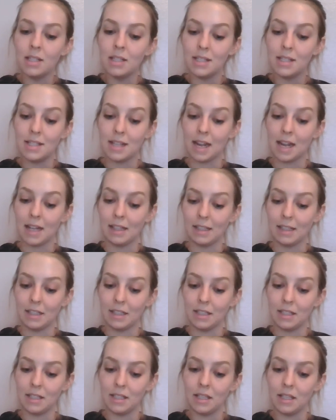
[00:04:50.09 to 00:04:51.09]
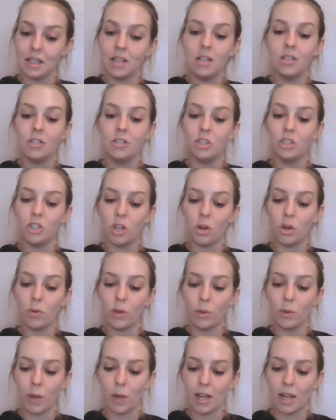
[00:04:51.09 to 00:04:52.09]
Silence.
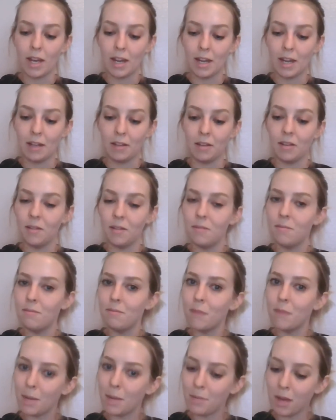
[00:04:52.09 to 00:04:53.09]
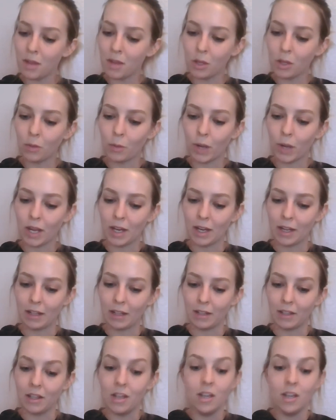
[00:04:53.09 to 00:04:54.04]
Joey waiting. My mother waiting.